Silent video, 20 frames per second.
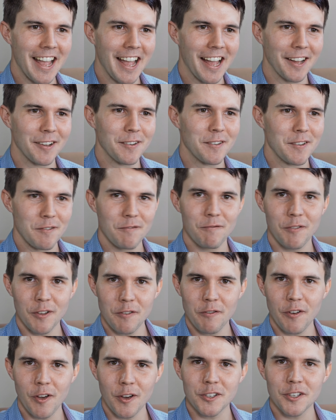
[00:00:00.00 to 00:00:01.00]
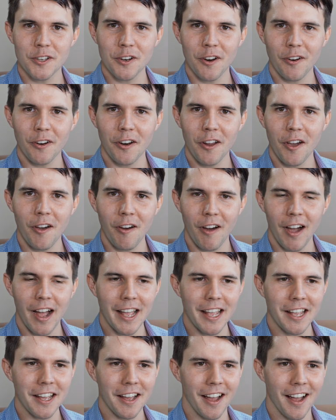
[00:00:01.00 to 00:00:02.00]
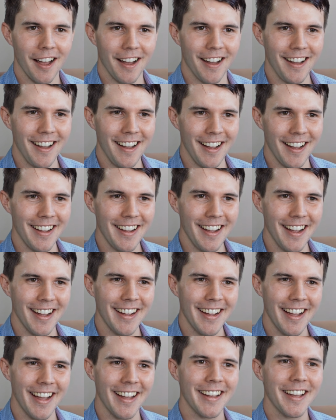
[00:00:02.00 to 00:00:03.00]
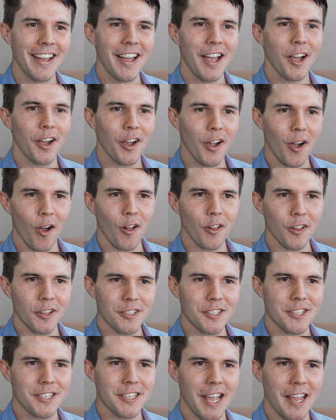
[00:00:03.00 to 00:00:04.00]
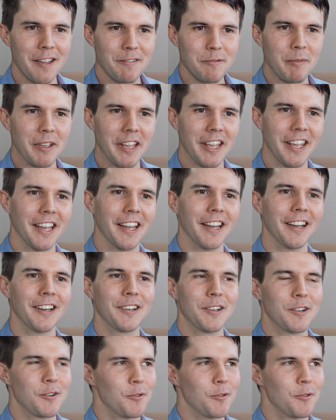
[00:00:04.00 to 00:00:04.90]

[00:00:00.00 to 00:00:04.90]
yeah, is, for the folks who don't know, I Colin saved me here.